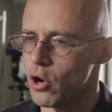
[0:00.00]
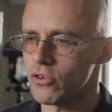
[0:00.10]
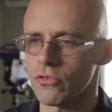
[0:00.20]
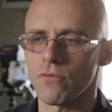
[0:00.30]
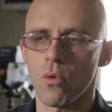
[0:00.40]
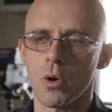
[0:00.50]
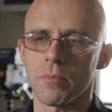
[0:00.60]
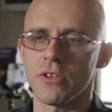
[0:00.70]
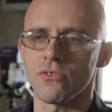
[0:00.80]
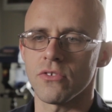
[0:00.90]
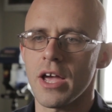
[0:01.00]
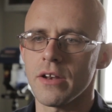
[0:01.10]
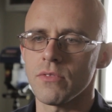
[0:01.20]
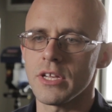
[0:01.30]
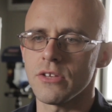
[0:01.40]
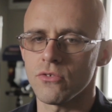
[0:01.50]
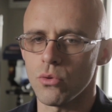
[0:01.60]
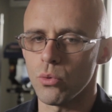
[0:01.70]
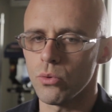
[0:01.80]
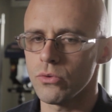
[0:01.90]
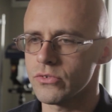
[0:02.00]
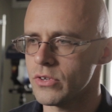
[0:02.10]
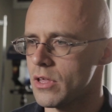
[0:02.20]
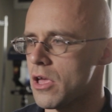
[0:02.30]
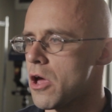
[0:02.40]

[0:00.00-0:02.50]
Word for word: Parts are formed inside of these tools.